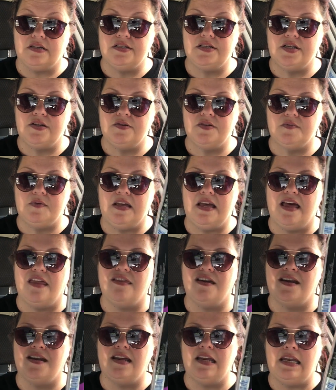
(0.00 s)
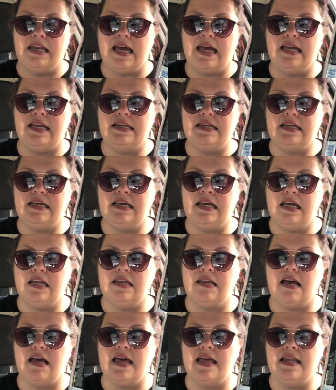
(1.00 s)
excuse me, and then
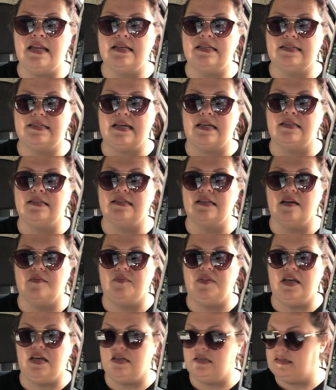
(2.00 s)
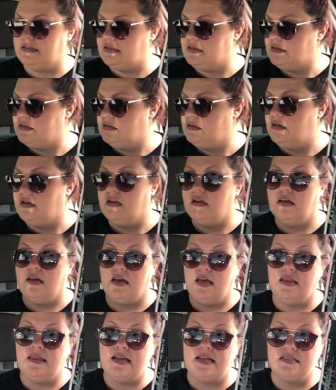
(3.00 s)
99 cents a piece.
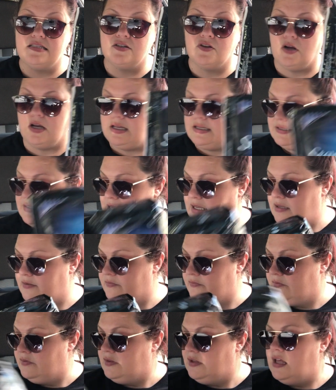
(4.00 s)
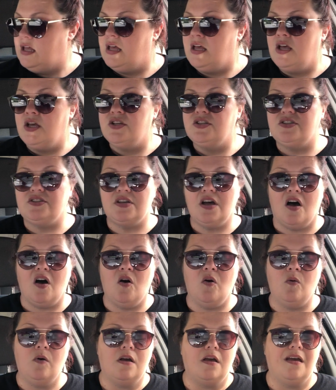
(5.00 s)
And that's crazy.
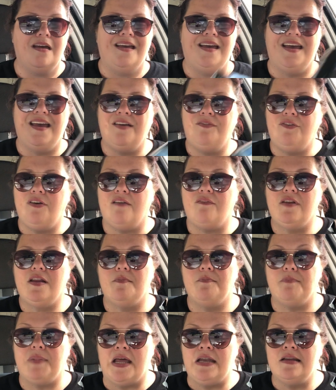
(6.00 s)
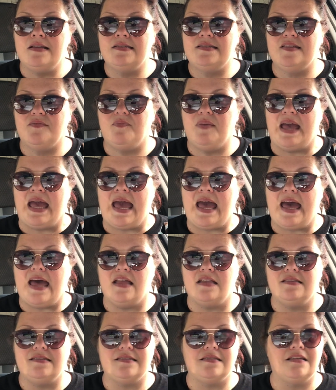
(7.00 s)
So if you have an abundance of
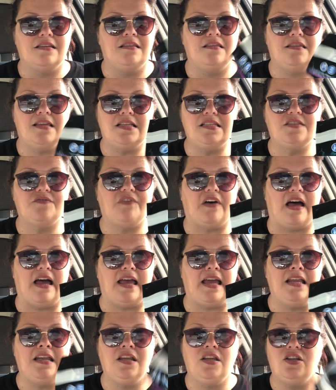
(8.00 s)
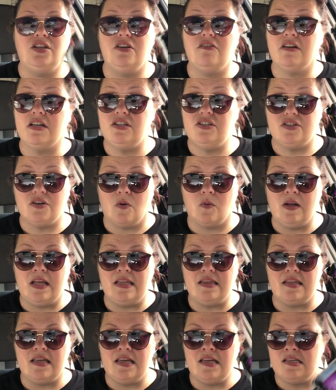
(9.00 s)
pads, that's fine. You can
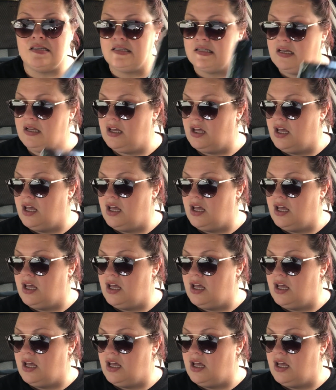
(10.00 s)
donate these,